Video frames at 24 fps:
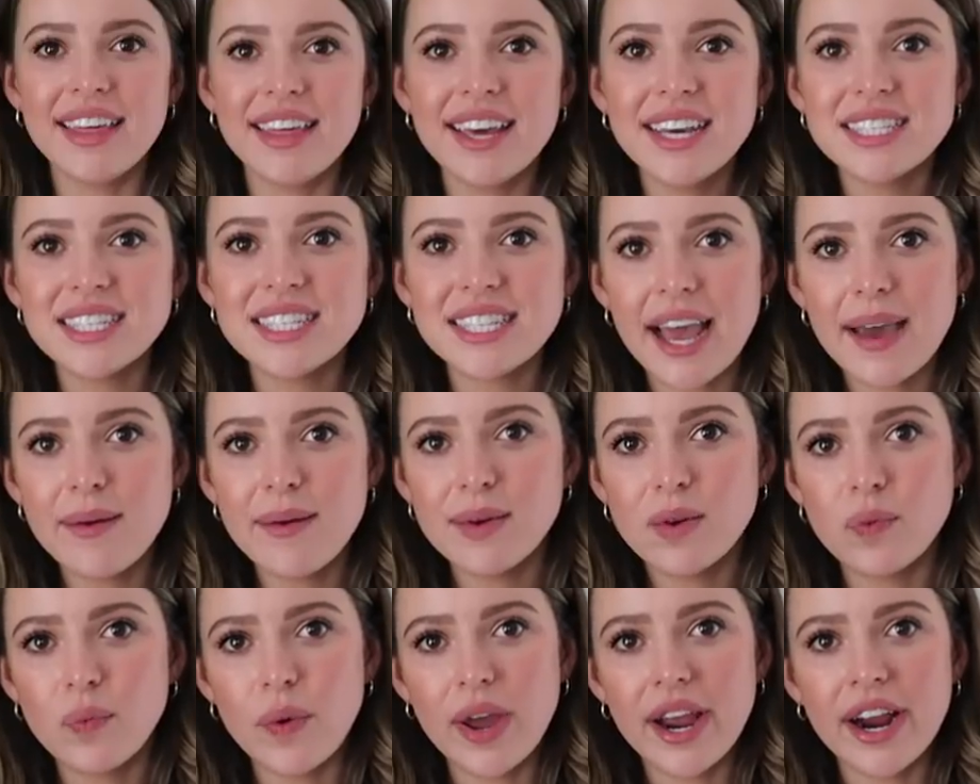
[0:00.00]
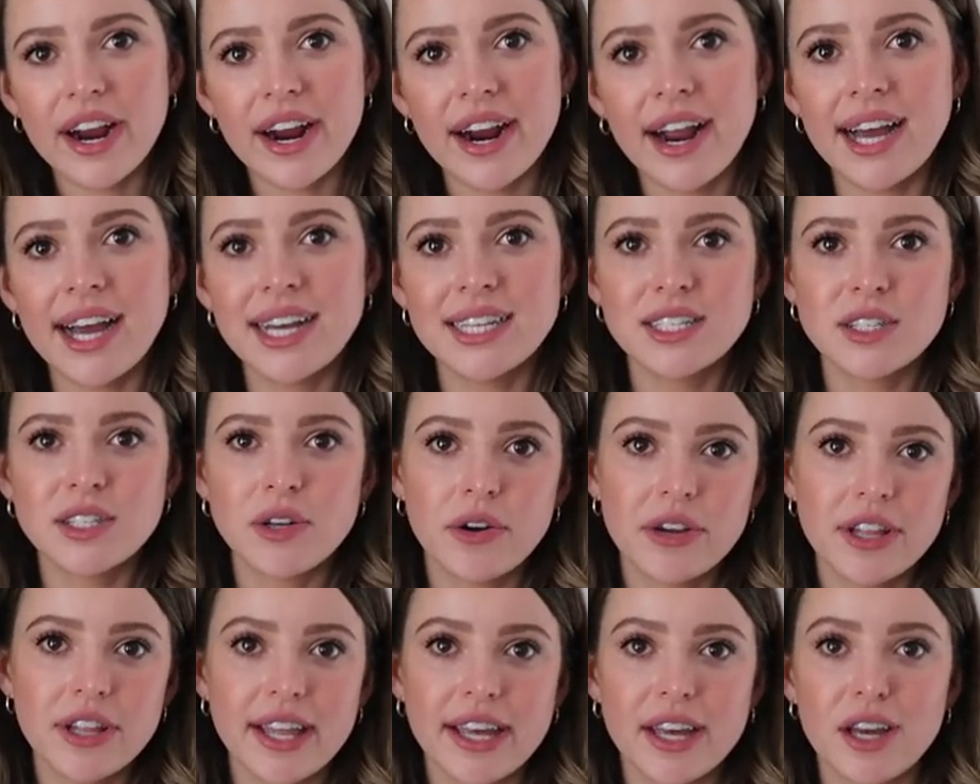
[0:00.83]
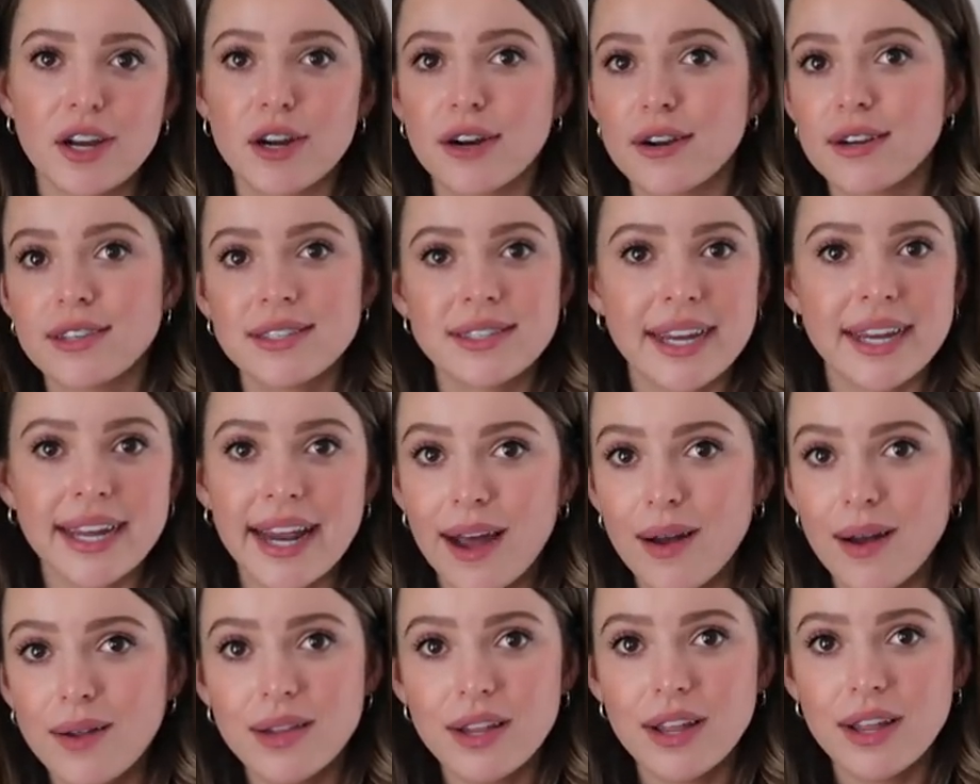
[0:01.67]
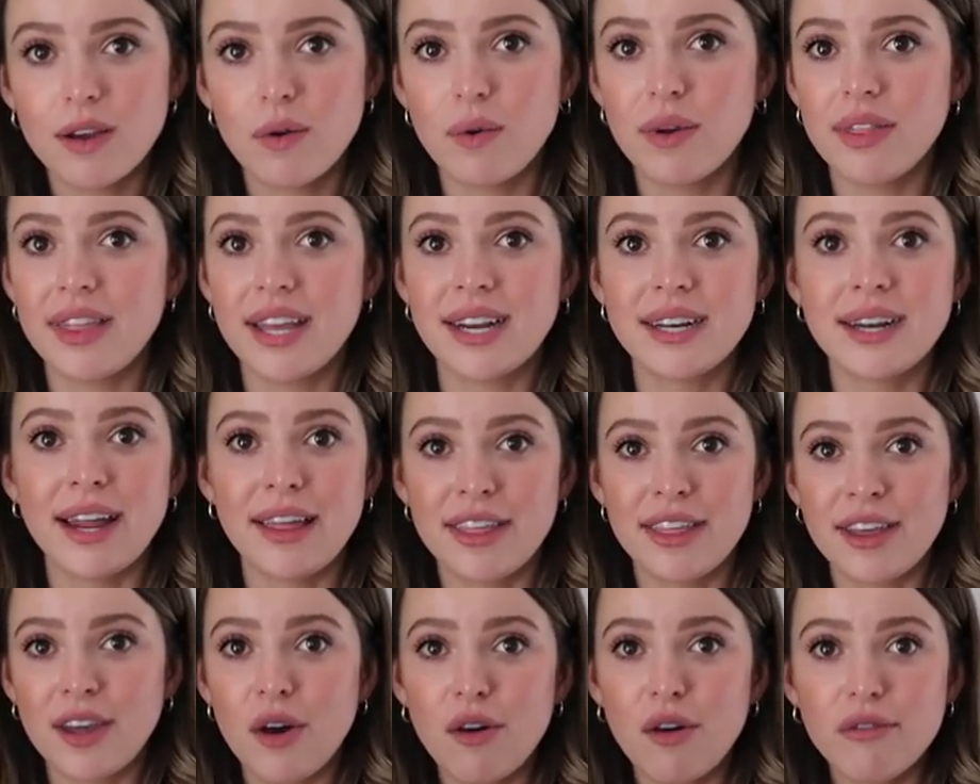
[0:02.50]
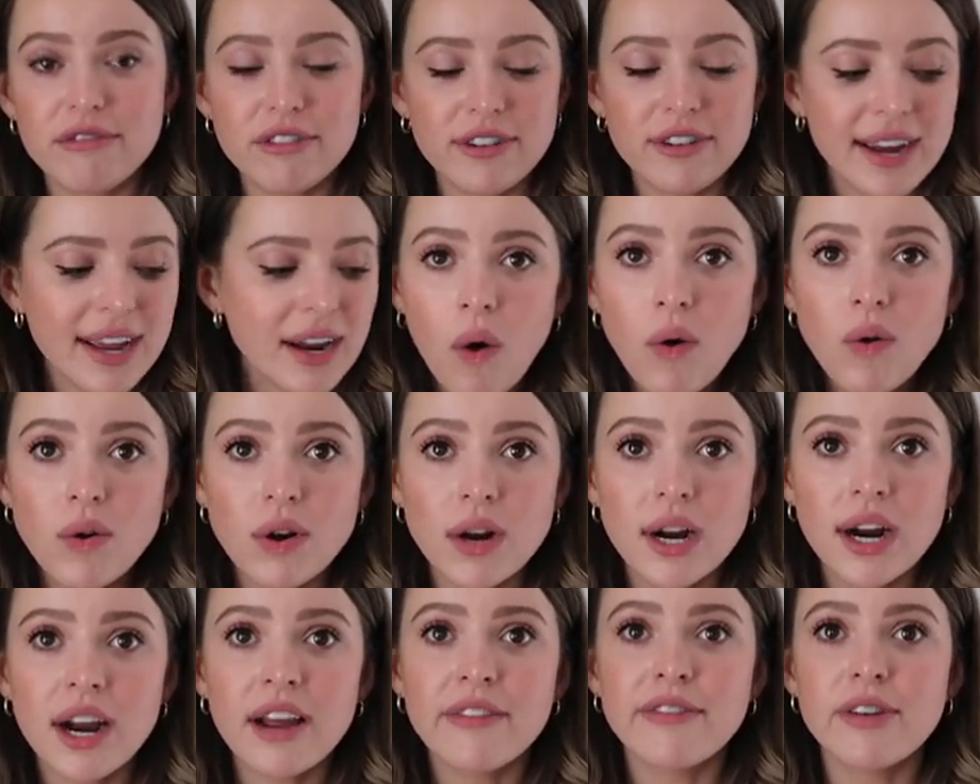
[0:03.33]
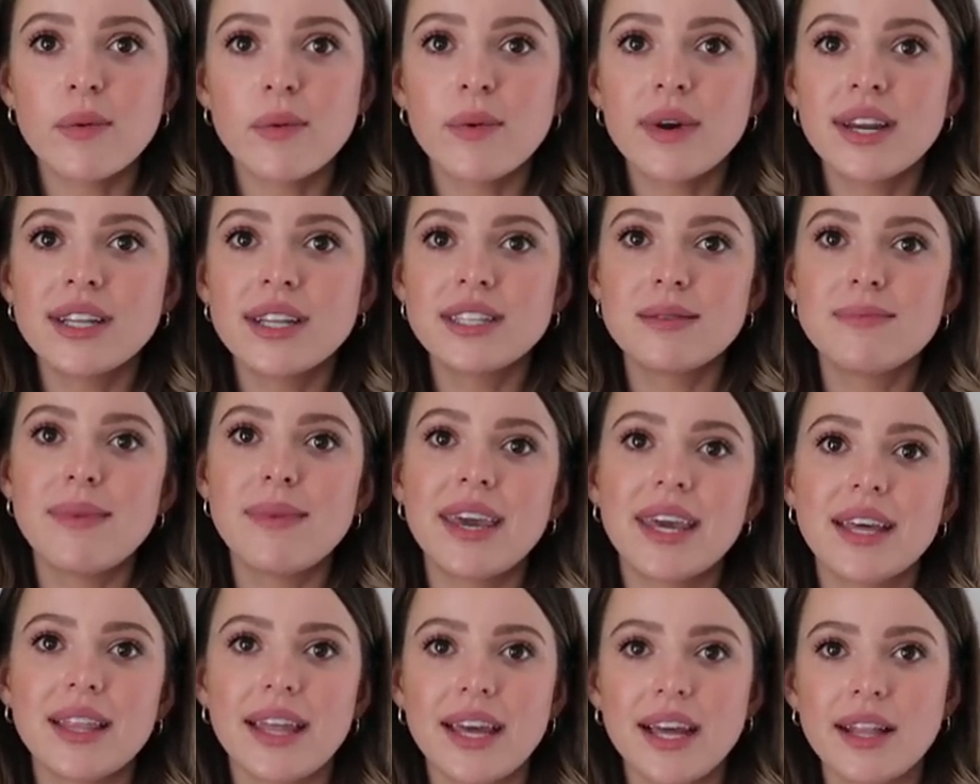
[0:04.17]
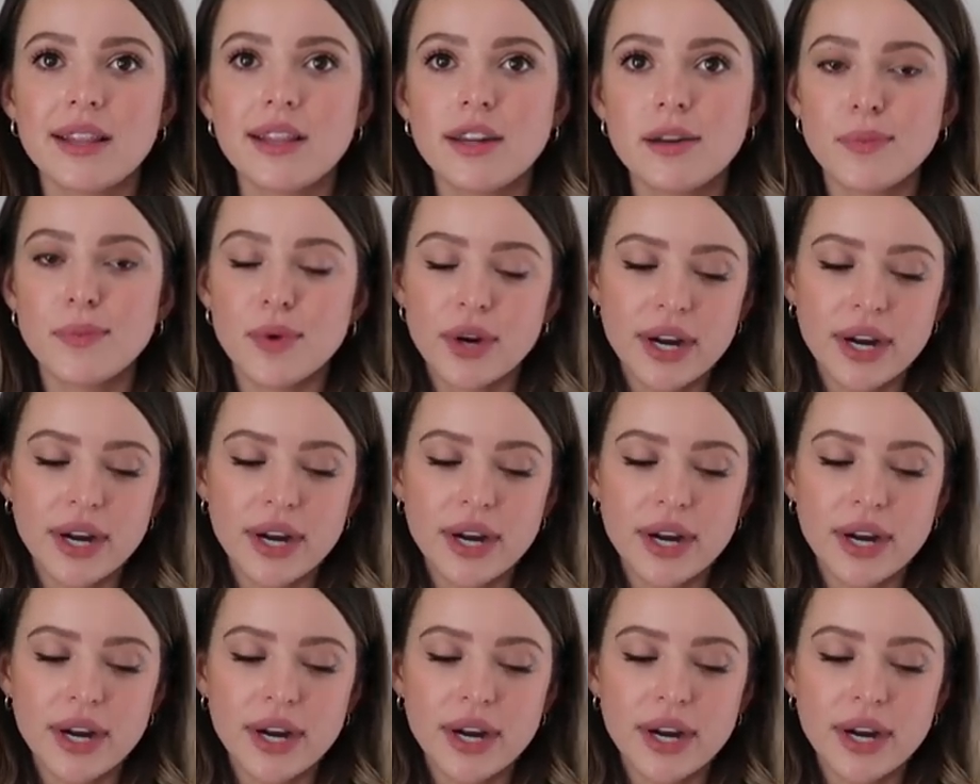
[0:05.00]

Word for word: This I would wear as totally like a girls night out look with like nothing over it or if I wanted to make it like a little